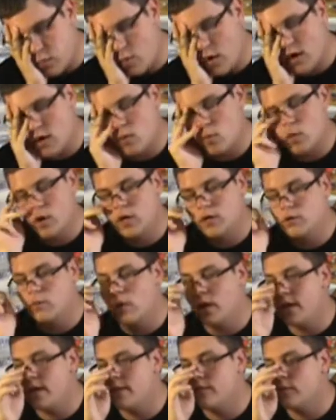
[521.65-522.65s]
Where
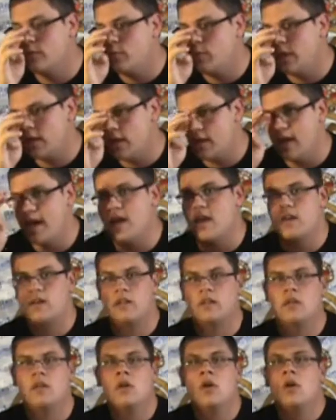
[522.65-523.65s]
do I even
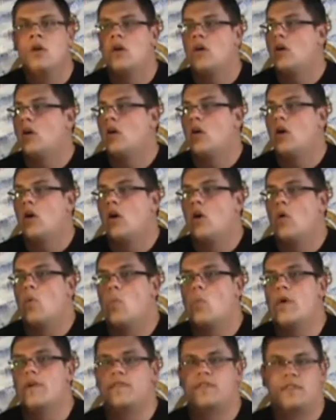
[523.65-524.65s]
begin
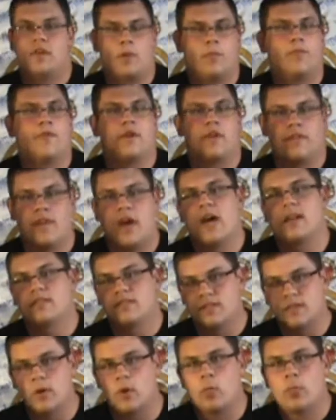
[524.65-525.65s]
with something that
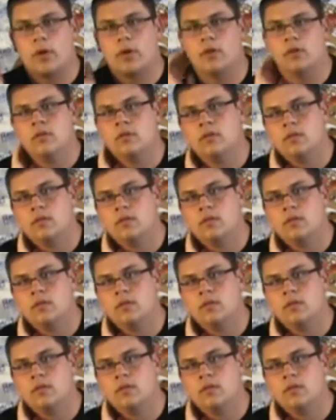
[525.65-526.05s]
stupid?